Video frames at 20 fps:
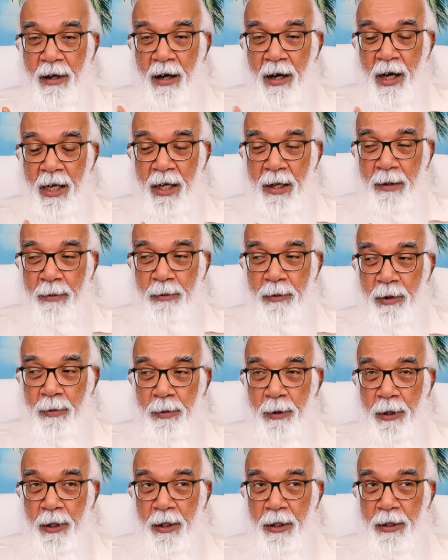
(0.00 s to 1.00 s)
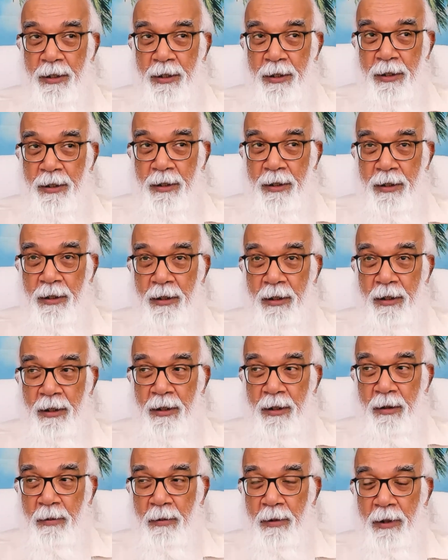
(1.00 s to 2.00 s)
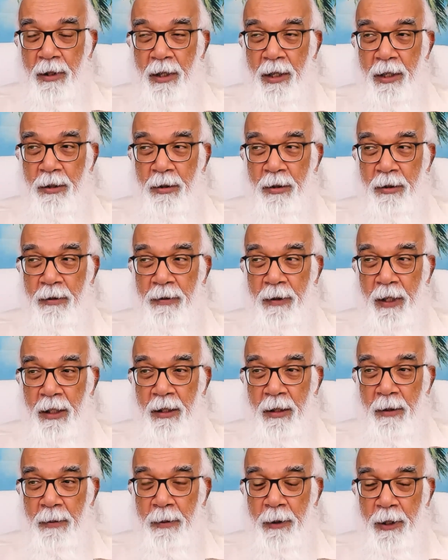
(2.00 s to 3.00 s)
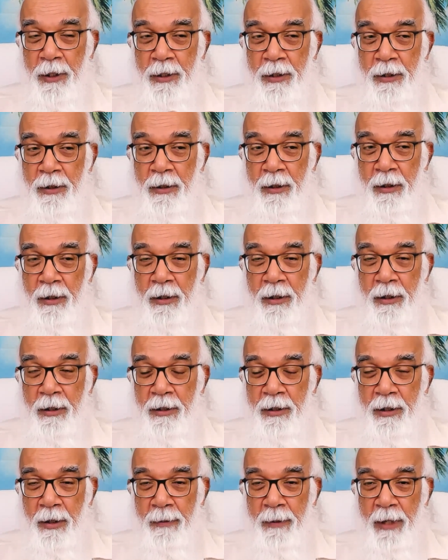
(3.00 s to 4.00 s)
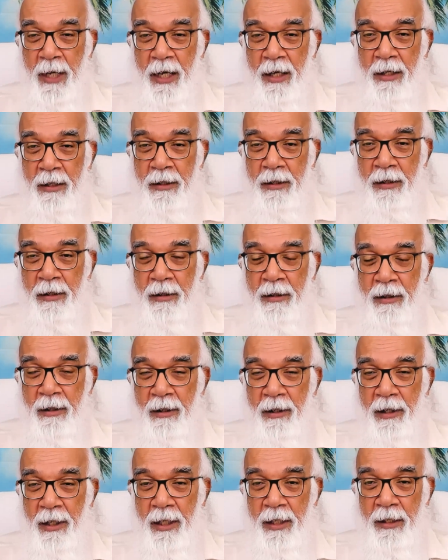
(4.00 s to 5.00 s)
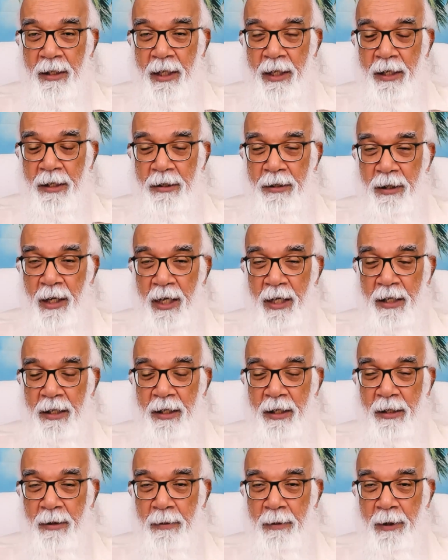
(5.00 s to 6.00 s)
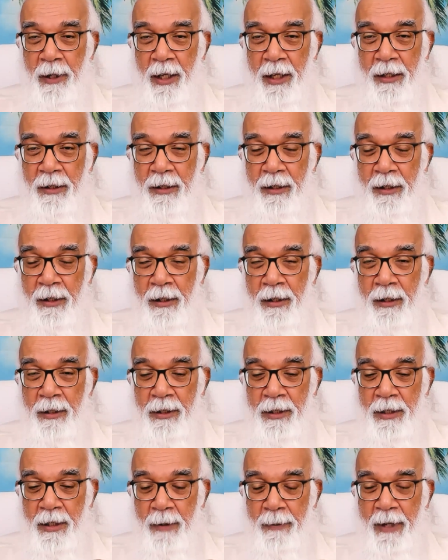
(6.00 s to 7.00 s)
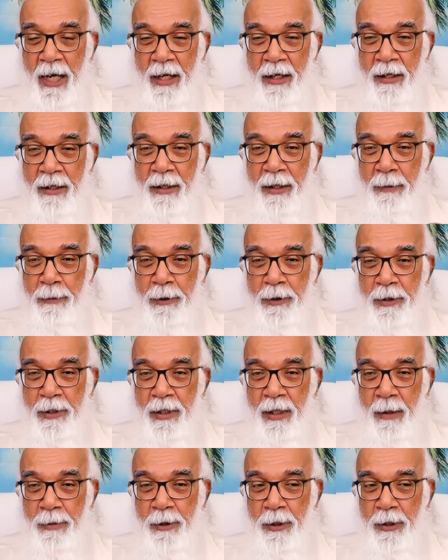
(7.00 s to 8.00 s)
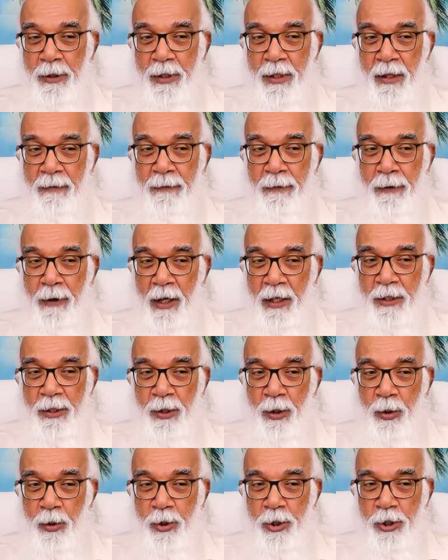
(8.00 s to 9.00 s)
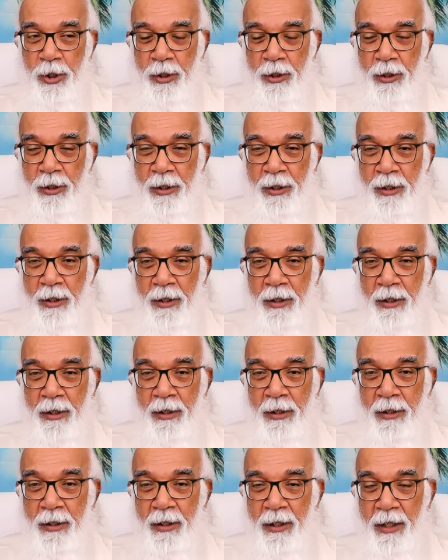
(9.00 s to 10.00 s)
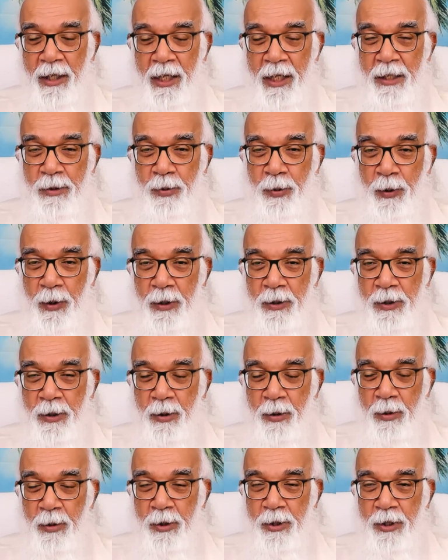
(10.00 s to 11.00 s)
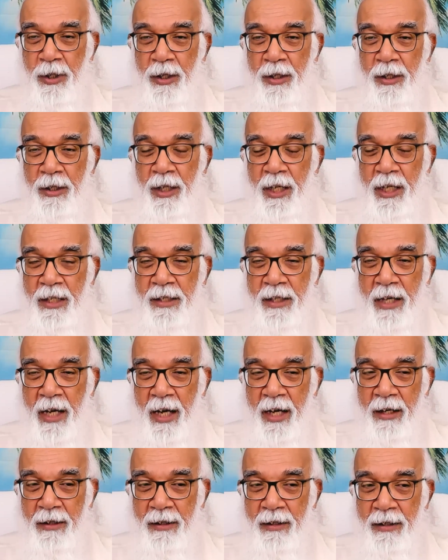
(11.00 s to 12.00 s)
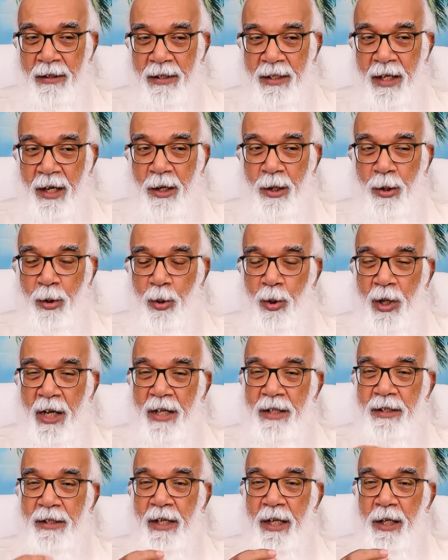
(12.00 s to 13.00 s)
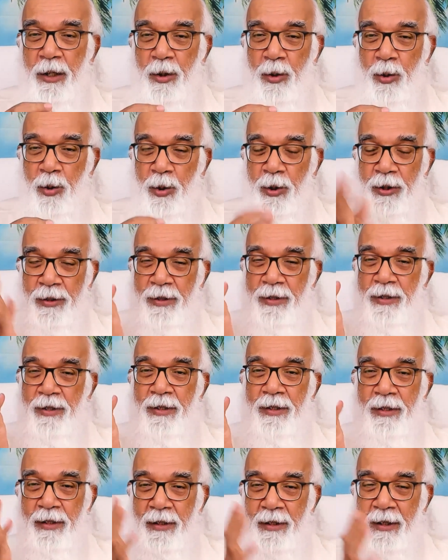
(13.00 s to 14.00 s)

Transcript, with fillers: I am the peace, but I don't feel the peace. Some error in the intellect and the mind. Some error in perception, some false notion. These false notions, these errors are known as ignorance.